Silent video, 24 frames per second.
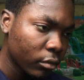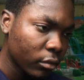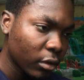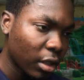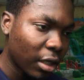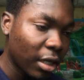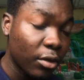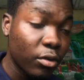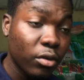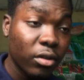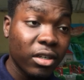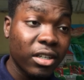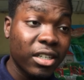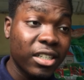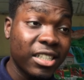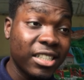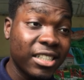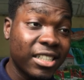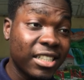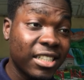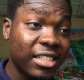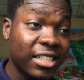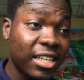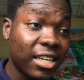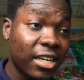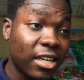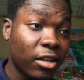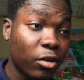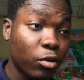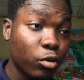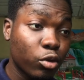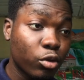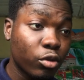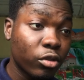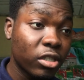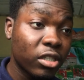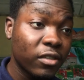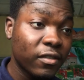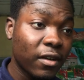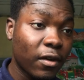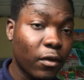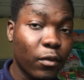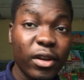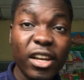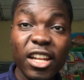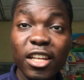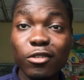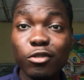I don't even think they host
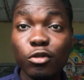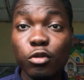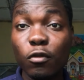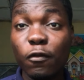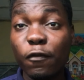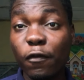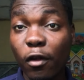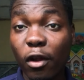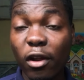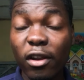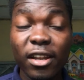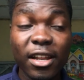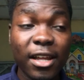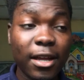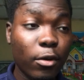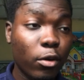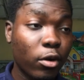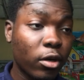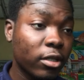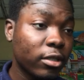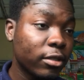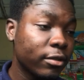giveaway. Let's look for another one.